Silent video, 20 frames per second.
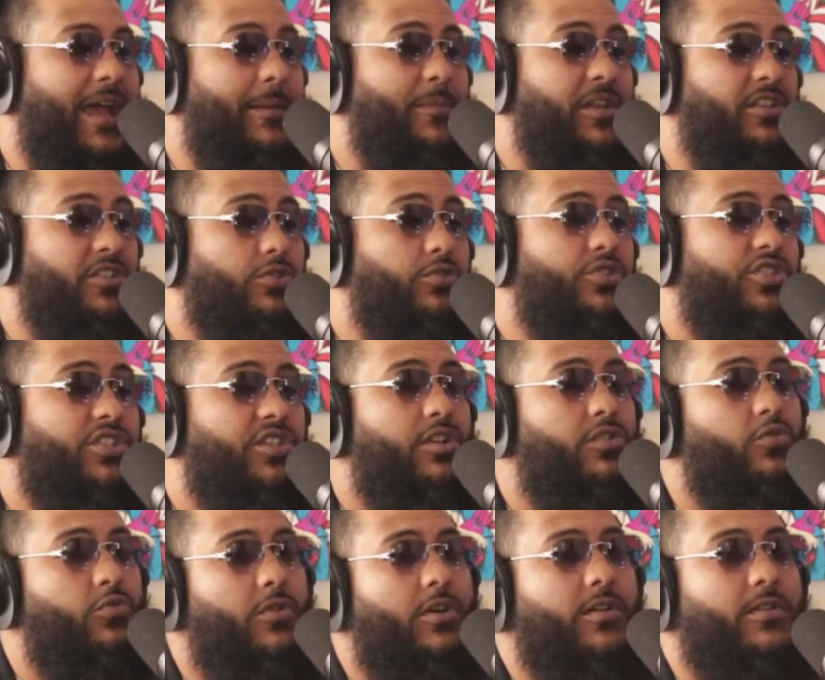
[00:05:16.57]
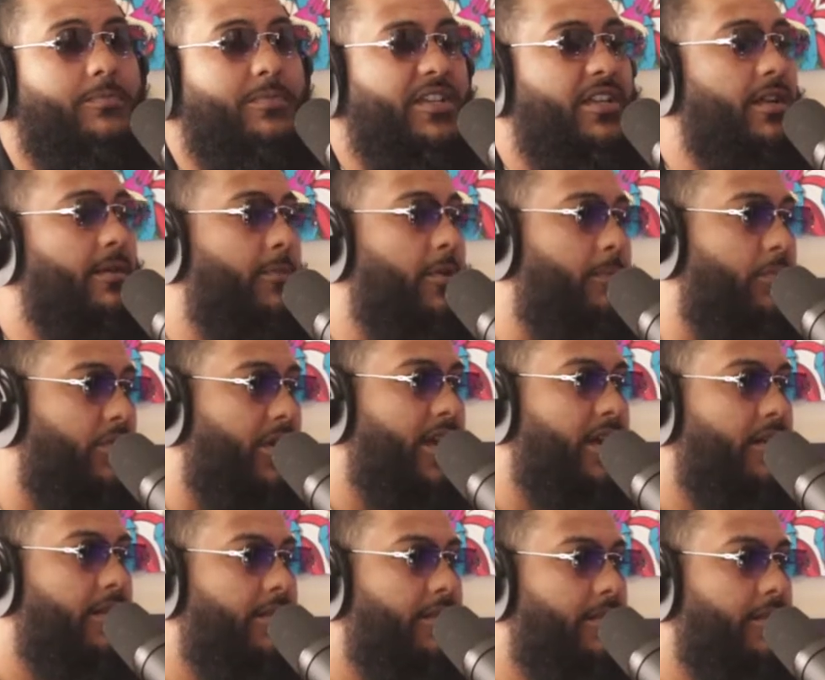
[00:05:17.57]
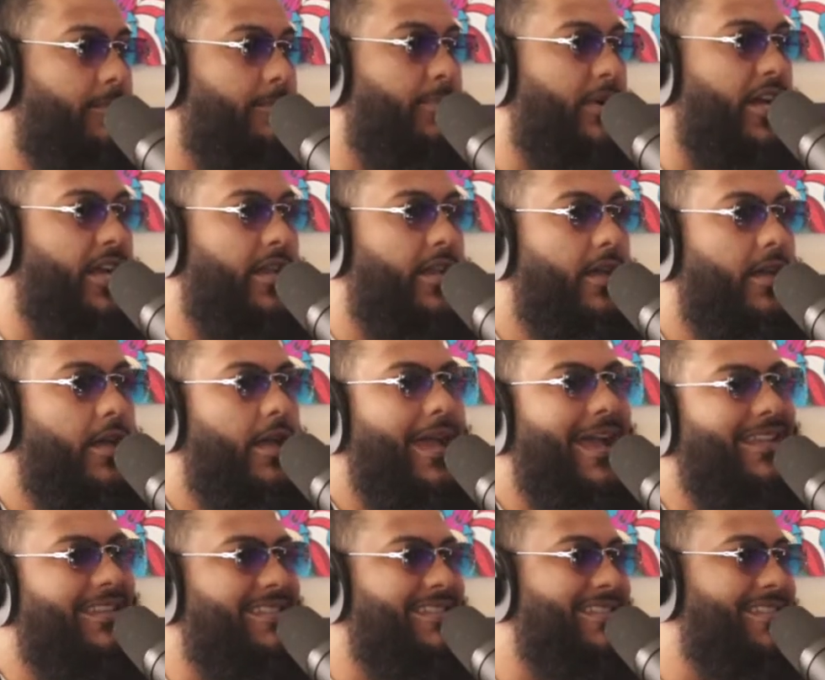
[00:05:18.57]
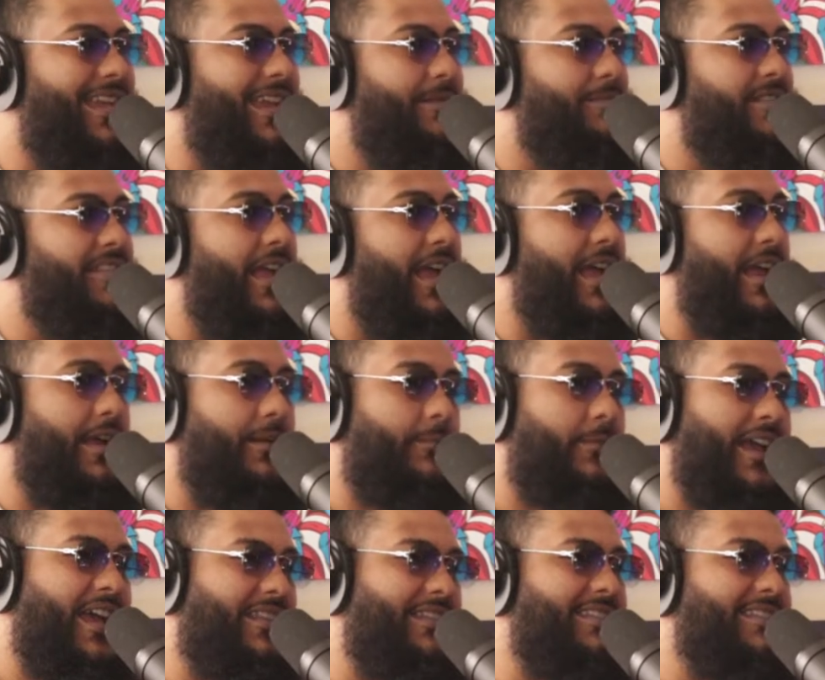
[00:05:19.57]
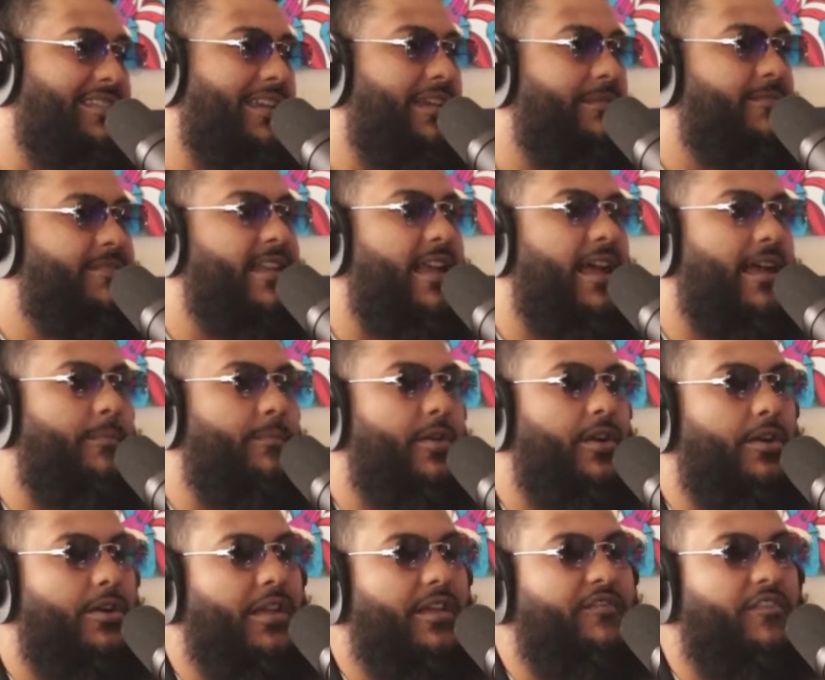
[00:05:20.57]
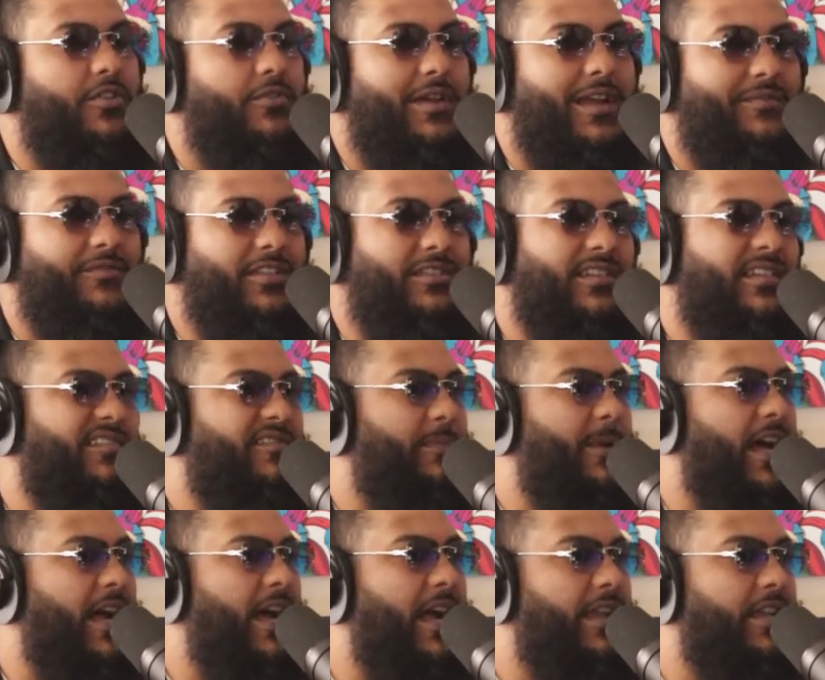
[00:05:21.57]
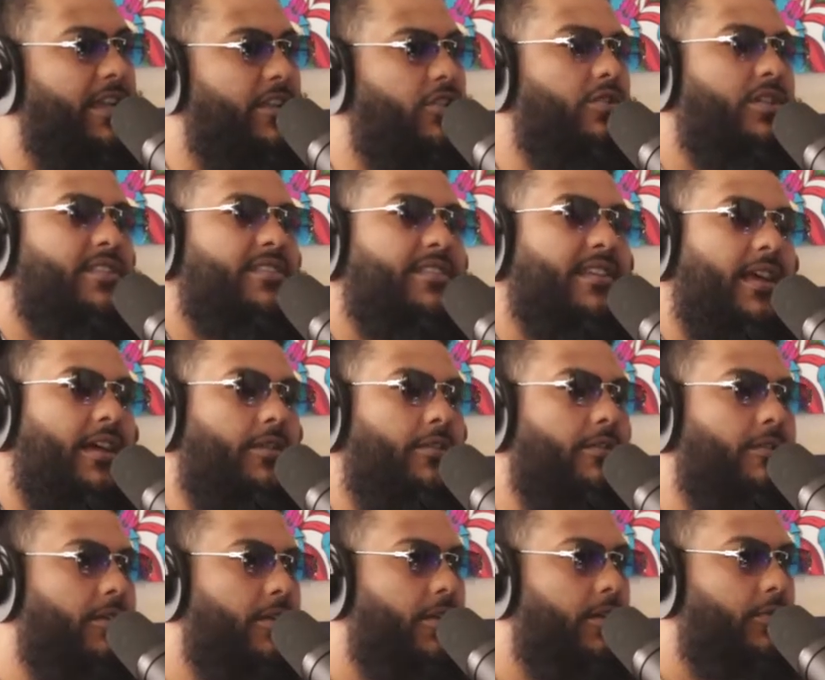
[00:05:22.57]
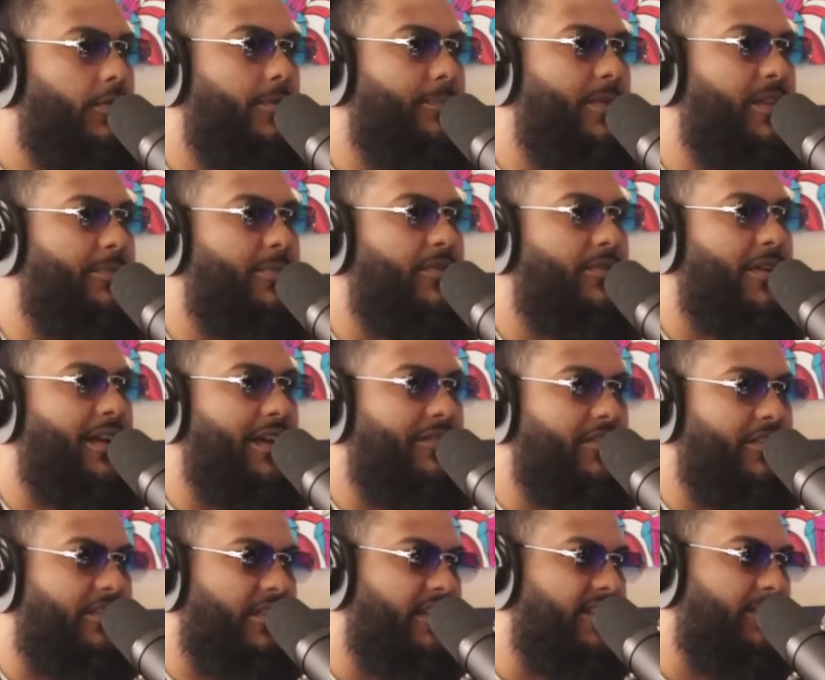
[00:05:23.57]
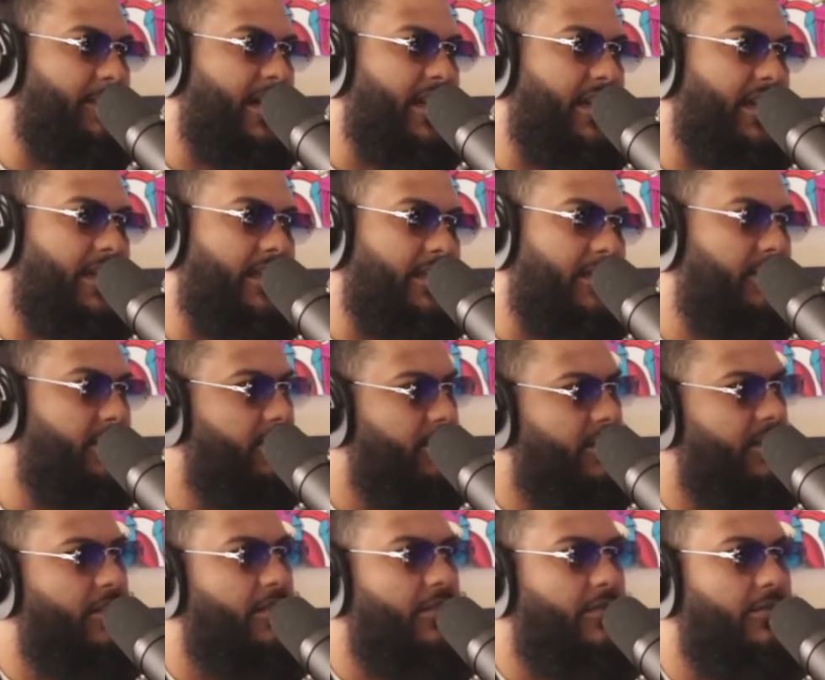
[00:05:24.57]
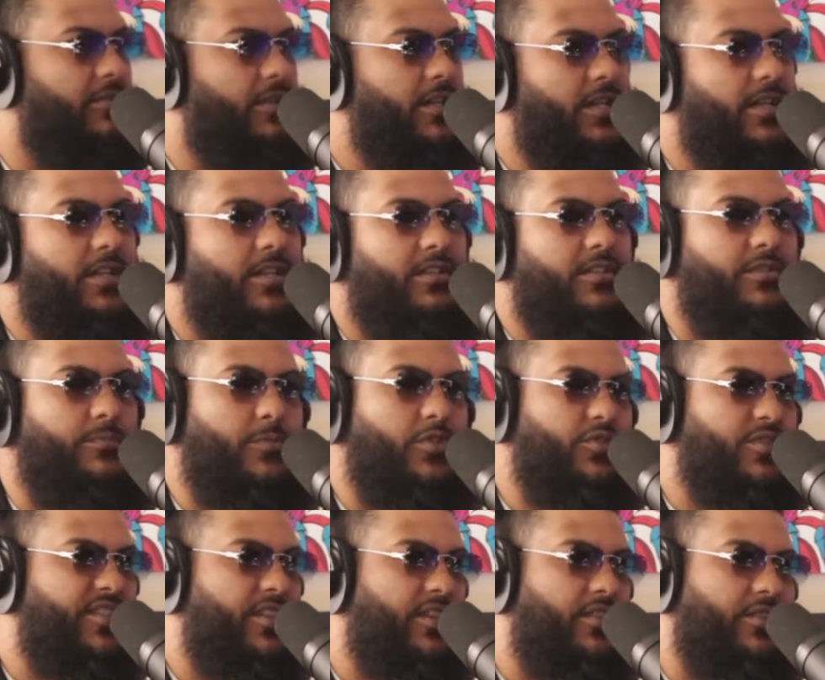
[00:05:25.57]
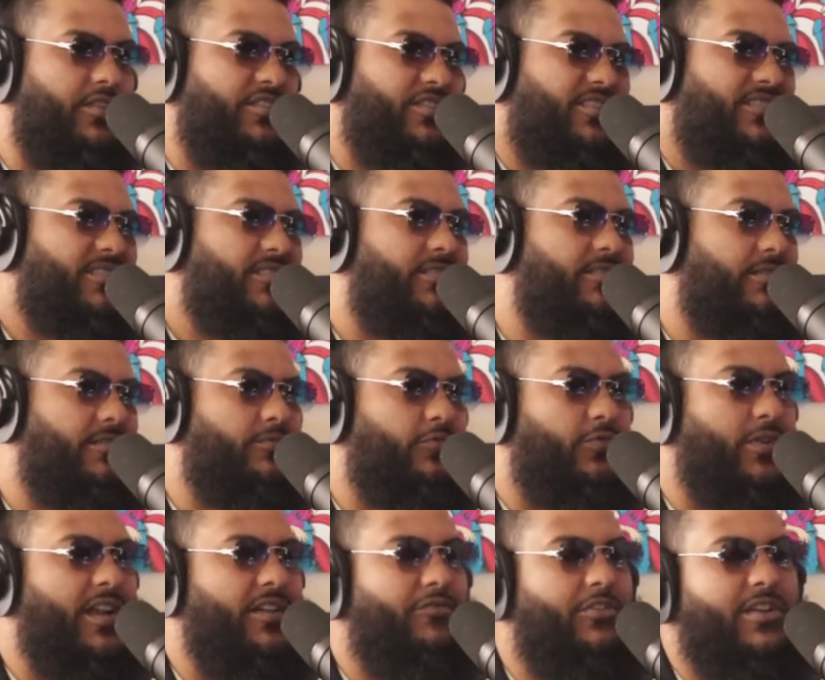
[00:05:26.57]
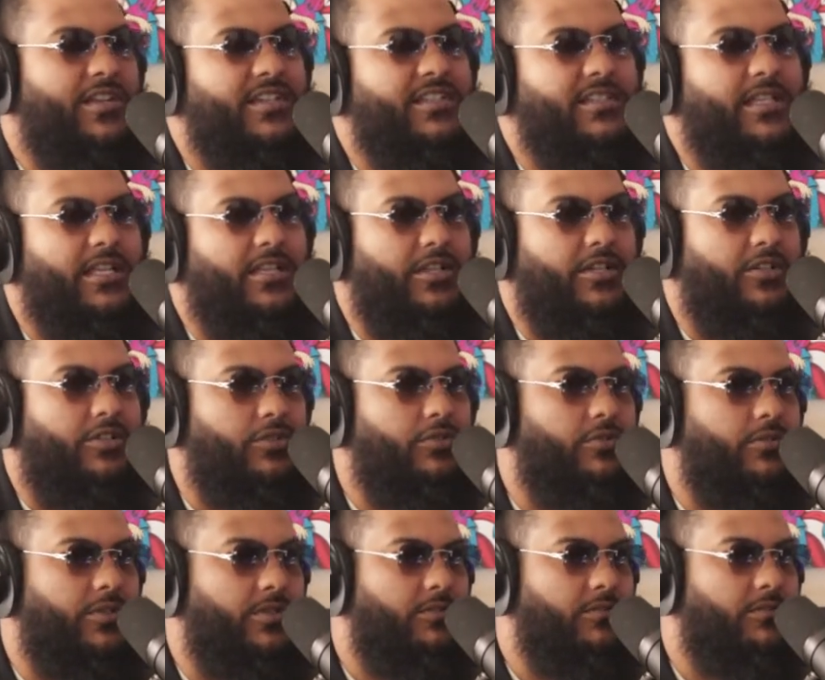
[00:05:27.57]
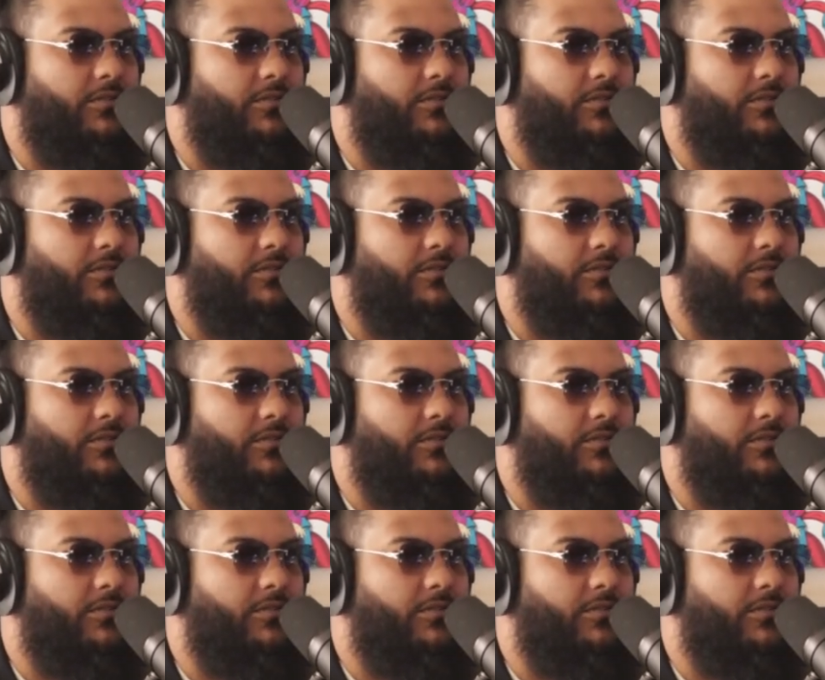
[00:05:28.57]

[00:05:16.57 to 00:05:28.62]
I mean, you should want to become a brand, but at the same time, at the same time, bro, if you don't have the love behind it, you could tell when people don't have the love behind, you yeah. know the music or just their whatever it is that they're doing.